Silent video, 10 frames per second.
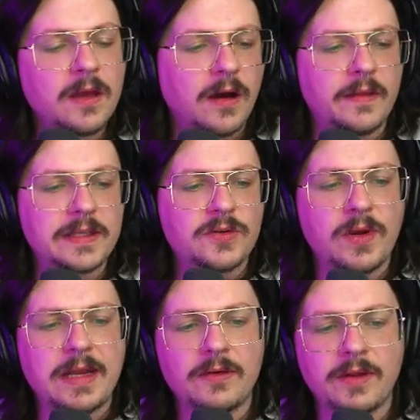On this
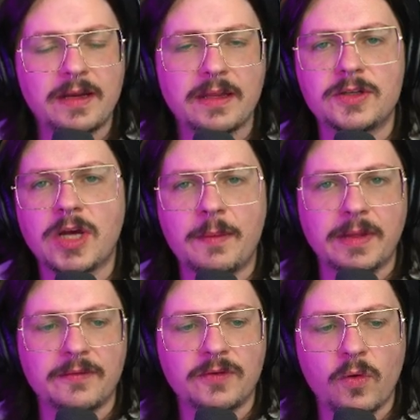green outline in the top
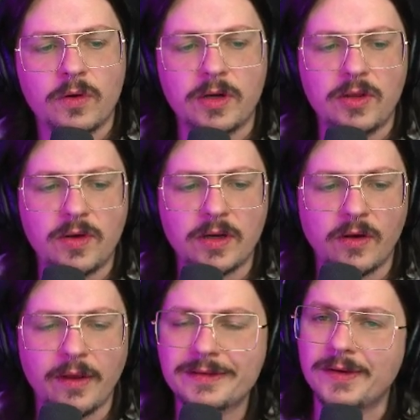left corner, you can
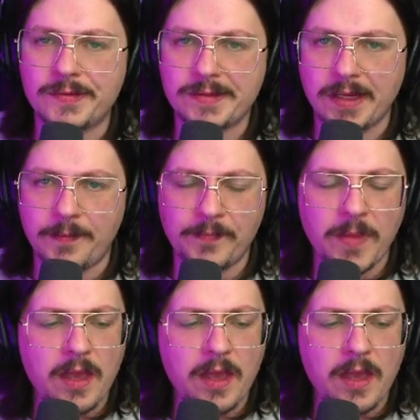also see